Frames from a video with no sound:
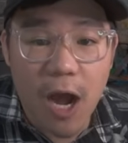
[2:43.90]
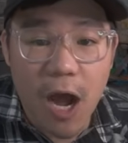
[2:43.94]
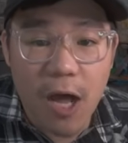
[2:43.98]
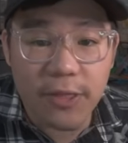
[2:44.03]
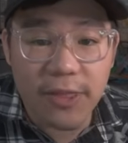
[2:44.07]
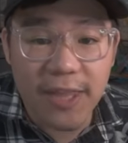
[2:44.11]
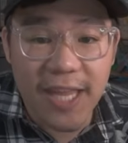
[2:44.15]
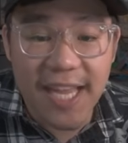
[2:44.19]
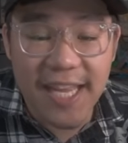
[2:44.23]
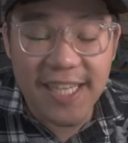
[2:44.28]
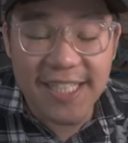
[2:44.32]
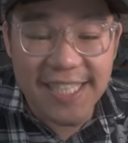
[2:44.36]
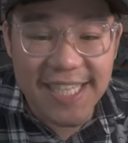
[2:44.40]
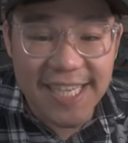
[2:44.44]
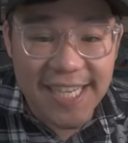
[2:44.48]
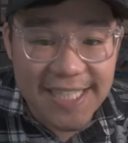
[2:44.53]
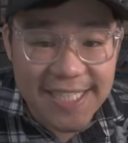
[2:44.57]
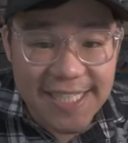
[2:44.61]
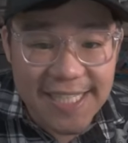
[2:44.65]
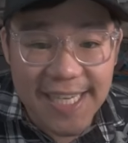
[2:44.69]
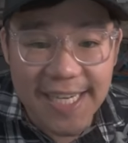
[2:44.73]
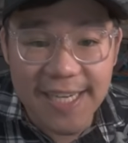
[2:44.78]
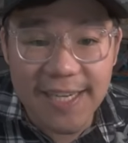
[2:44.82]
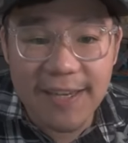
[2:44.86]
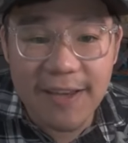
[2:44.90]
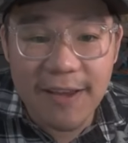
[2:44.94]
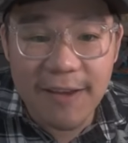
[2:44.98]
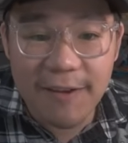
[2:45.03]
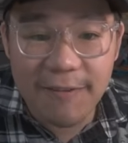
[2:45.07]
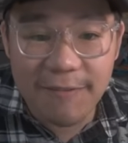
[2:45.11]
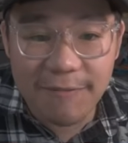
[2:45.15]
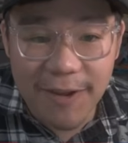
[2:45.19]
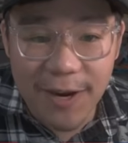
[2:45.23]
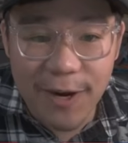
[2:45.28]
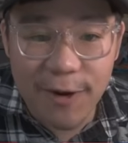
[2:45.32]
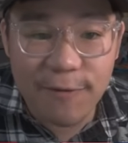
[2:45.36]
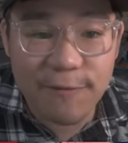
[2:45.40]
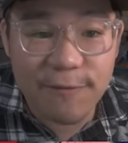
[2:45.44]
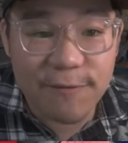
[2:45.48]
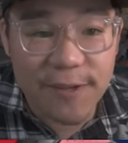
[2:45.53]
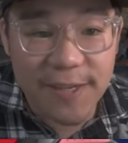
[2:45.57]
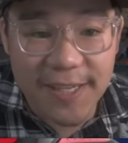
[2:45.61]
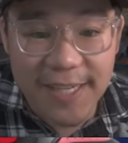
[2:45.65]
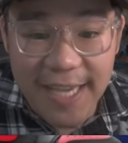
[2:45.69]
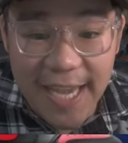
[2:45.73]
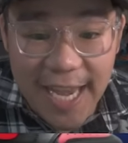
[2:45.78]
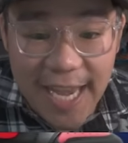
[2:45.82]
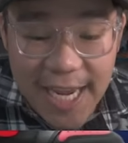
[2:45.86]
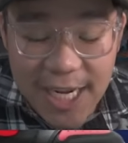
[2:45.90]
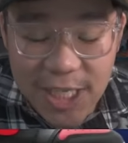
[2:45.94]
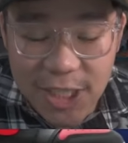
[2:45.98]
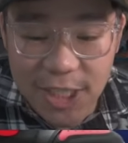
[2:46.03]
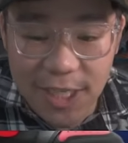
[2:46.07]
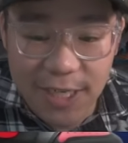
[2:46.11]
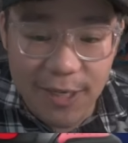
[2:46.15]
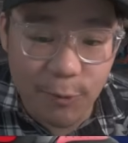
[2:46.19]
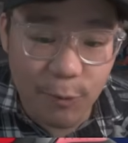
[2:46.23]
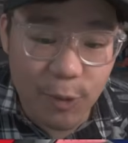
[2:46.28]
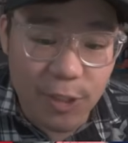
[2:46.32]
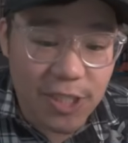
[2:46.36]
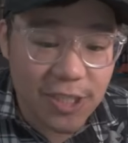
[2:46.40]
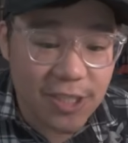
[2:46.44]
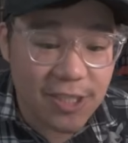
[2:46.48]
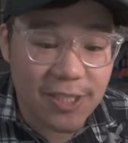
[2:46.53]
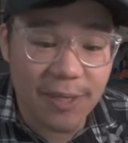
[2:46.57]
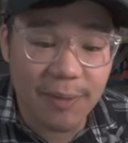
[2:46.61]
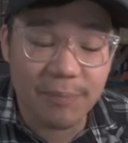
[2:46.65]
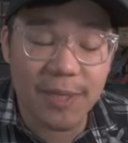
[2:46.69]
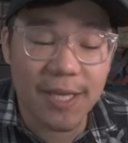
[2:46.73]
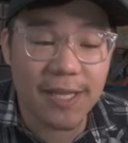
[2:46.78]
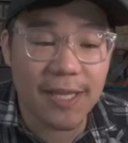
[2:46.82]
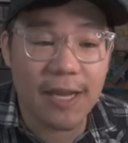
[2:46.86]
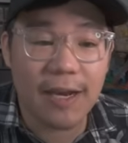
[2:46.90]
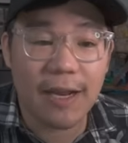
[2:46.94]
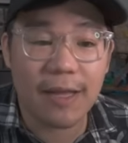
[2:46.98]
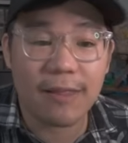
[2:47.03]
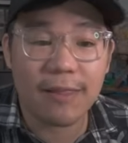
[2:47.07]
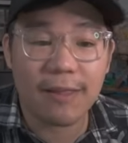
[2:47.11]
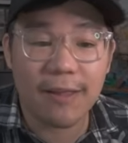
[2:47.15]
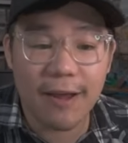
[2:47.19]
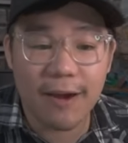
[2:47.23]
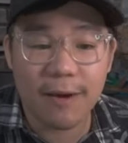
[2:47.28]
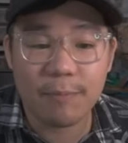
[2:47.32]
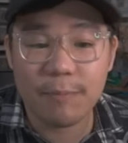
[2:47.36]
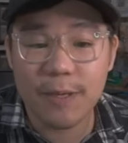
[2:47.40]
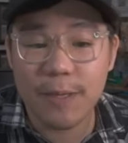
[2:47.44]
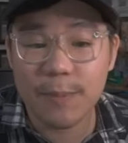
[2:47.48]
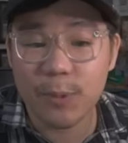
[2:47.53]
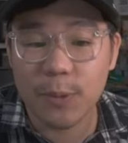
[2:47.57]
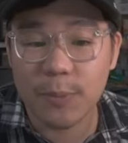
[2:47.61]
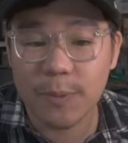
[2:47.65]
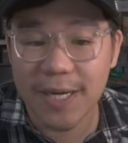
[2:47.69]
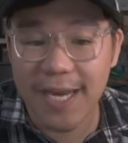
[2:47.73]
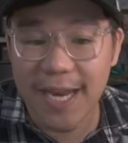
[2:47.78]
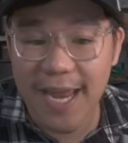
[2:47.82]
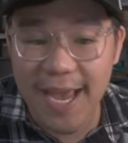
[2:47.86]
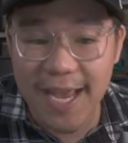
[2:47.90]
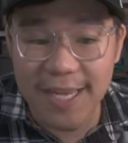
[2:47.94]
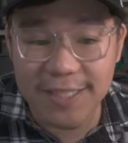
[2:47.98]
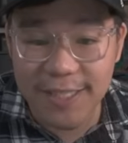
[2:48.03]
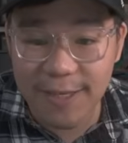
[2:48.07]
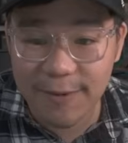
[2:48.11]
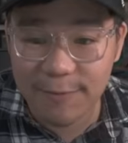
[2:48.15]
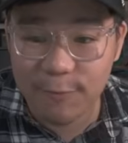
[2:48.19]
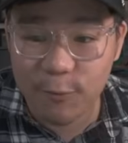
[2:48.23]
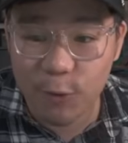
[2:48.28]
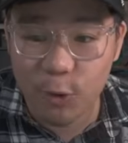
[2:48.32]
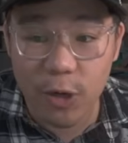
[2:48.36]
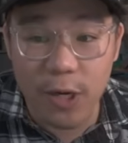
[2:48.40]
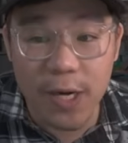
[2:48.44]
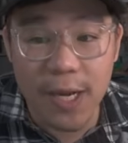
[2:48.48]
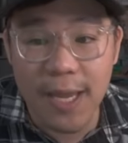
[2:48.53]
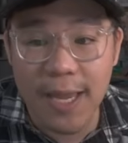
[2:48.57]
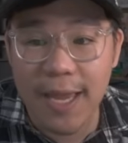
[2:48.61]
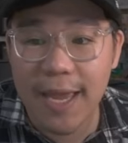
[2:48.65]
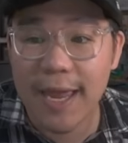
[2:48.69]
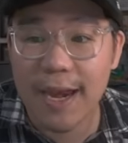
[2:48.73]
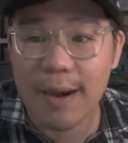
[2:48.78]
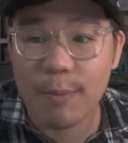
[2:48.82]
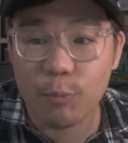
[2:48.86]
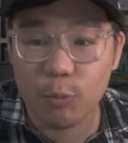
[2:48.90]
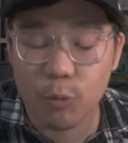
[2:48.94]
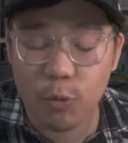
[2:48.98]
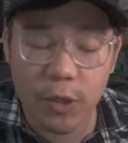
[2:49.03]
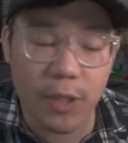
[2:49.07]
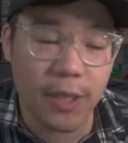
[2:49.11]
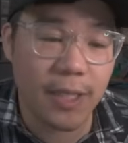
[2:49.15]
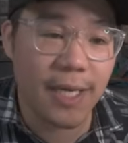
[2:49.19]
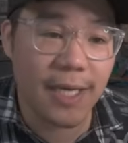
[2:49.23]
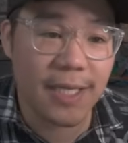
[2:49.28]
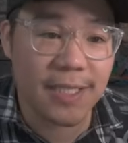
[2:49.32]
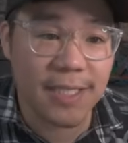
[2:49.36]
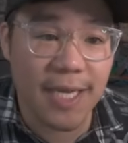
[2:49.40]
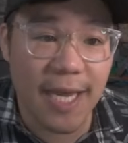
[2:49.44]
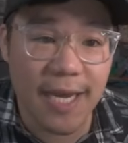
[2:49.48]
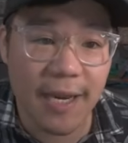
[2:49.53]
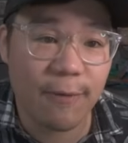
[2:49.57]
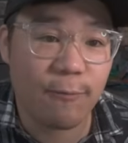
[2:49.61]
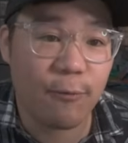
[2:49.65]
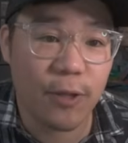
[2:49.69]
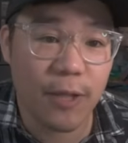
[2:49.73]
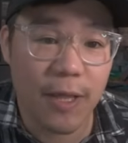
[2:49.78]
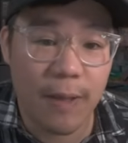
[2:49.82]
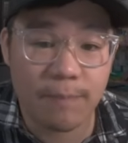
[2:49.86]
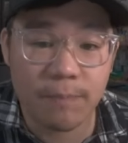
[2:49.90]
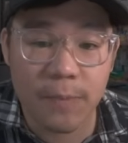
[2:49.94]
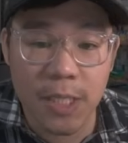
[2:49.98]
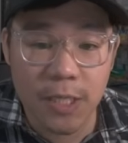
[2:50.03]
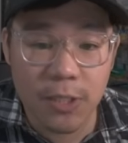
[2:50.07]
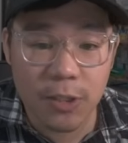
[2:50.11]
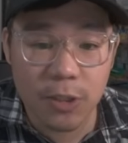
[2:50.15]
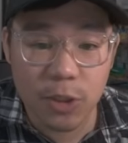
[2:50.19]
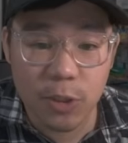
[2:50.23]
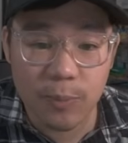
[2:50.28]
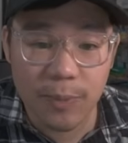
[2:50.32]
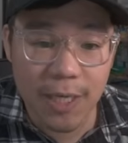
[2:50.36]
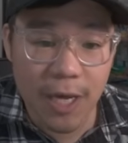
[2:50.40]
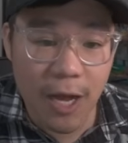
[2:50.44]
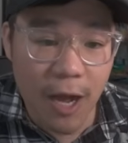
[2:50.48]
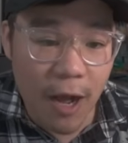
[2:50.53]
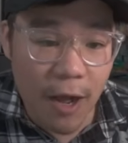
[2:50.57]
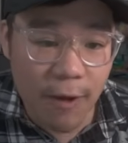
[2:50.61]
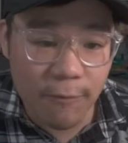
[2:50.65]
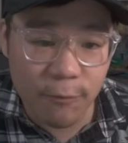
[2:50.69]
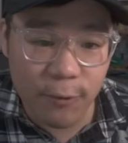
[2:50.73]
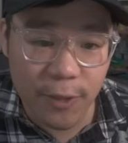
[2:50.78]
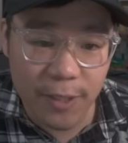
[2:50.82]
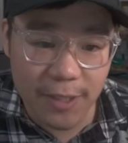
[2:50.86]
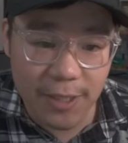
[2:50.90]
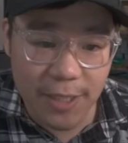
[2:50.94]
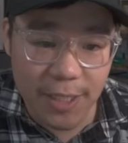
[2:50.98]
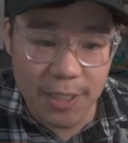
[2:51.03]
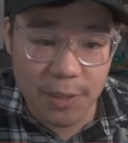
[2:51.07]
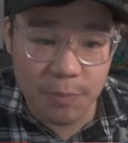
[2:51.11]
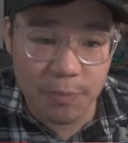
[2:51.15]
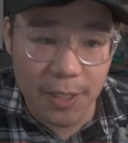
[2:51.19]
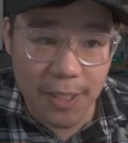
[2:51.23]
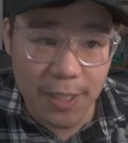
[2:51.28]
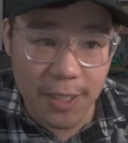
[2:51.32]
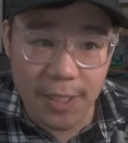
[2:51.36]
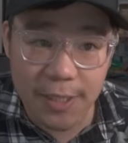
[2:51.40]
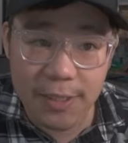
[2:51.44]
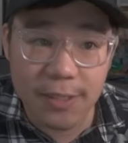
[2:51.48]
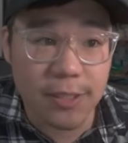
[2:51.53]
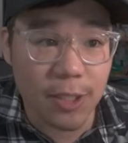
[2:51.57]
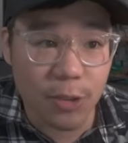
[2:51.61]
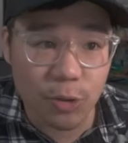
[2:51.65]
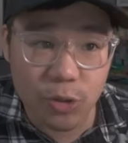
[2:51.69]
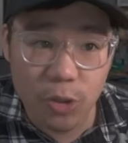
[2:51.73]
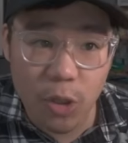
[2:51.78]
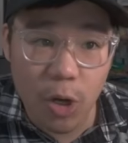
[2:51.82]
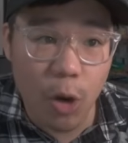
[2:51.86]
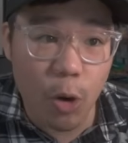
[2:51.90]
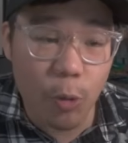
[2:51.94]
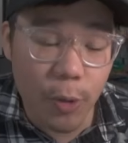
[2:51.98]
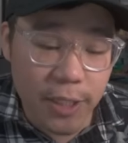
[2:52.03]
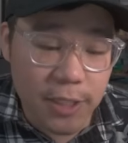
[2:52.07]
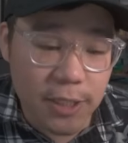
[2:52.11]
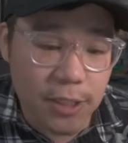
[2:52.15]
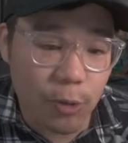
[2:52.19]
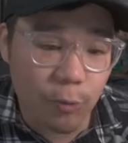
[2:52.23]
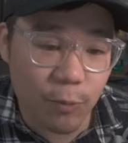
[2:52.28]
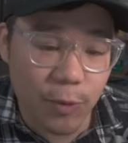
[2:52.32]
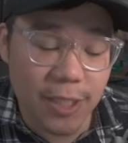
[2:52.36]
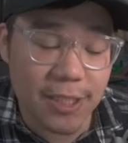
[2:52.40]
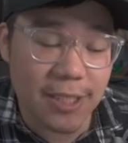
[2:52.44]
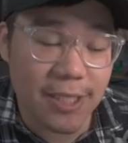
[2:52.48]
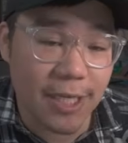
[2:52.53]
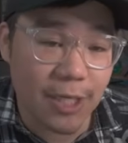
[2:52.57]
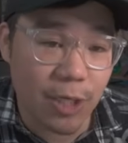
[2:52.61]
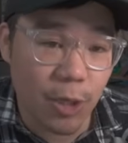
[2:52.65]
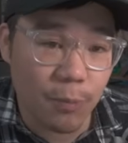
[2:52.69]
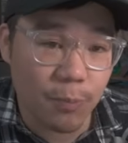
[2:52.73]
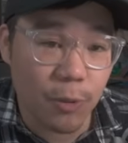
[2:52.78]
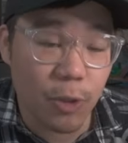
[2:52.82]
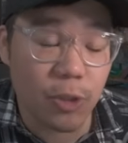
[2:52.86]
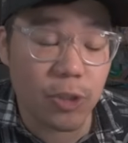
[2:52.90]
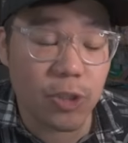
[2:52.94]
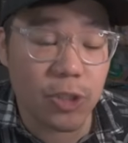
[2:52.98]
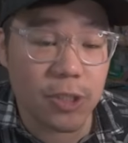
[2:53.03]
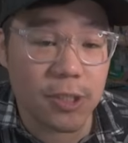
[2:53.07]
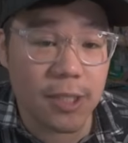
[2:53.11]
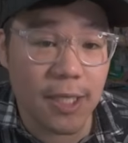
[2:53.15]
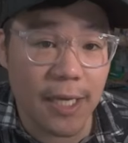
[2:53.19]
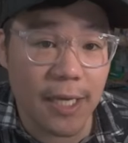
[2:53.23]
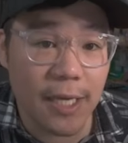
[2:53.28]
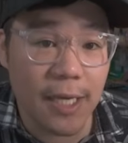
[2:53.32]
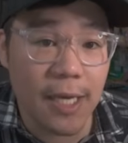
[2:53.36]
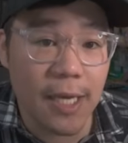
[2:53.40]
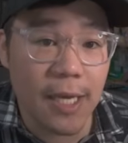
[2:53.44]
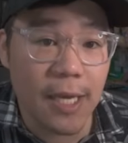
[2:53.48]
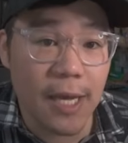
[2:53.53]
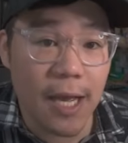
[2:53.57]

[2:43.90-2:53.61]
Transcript: authenticity verification, which is something that a lot of people have been asking for, and I'm really excited for them to be offering this, because there's always the risk that you're purchasing